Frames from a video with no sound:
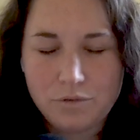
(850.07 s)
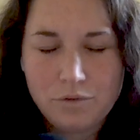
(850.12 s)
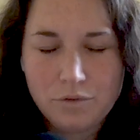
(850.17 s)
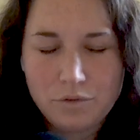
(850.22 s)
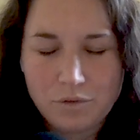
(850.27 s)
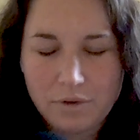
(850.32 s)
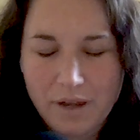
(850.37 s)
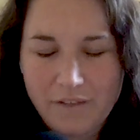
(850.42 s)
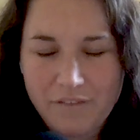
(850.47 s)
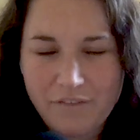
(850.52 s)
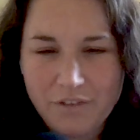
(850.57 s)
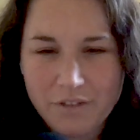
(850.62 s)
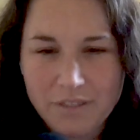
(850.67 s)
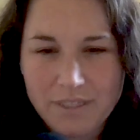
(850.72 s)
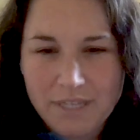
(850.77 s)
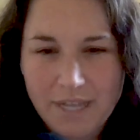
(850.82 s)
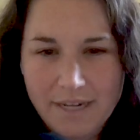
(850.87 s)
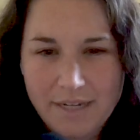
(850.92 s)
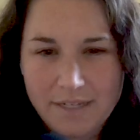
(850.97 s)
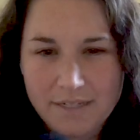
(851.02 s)
ooh, I feel
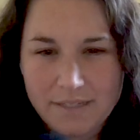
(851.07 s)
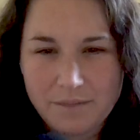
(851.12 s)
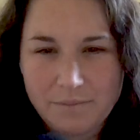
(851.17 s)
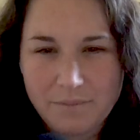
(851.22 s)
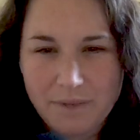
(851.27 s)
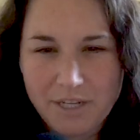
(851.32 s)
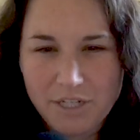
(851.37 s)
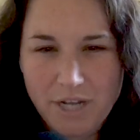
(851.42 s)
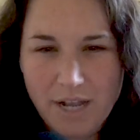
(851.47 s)
tightness in my